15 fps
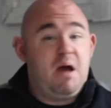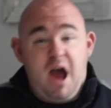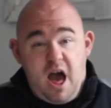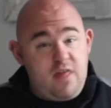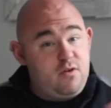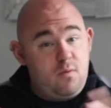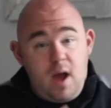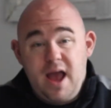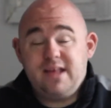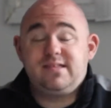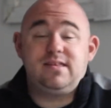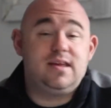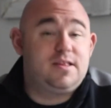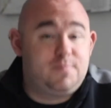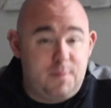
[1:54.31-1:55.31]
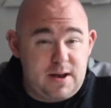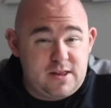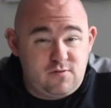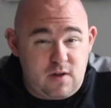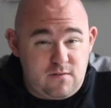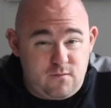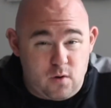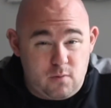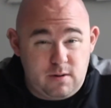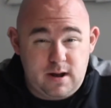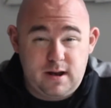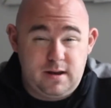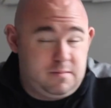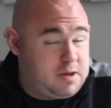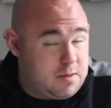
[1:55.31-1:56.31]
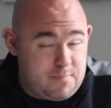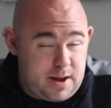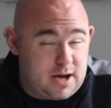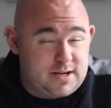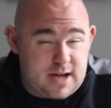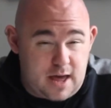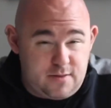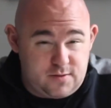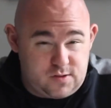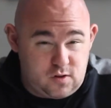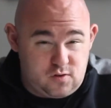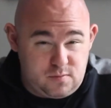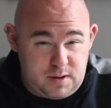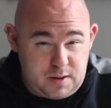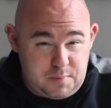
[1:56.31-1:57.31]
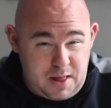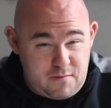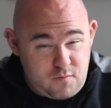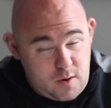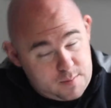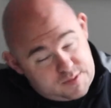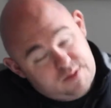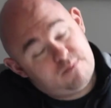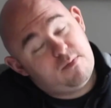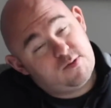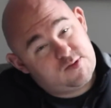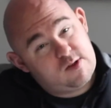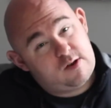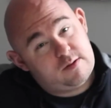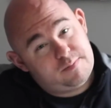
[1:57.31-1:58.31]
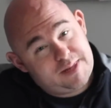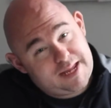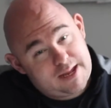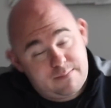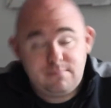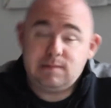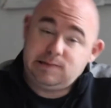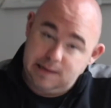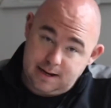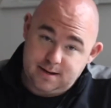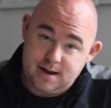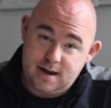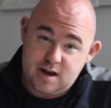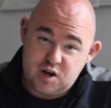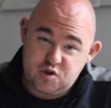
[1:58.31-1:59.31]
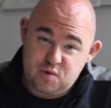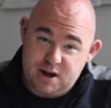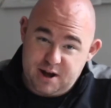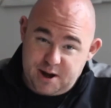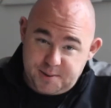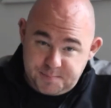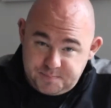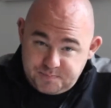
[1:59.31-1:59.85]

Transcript: Otherwise, it's pretty straightforward compared to other social media platforms, most notably LinkedIn and Twitter.